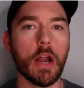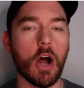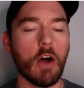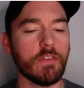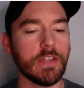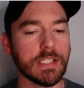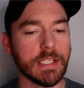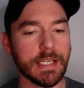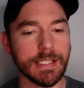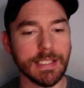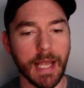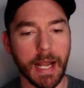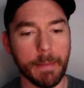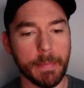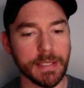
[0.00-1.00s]
Obviously, he's
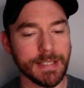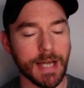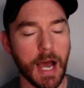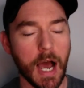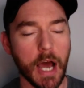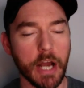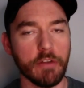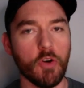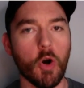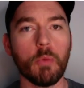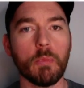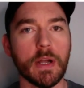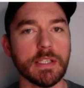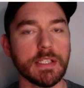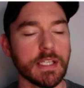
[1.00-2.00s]
let up a ton of
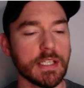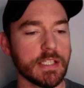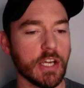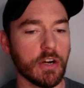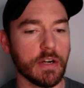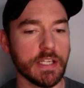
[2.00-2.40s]
home runs this year.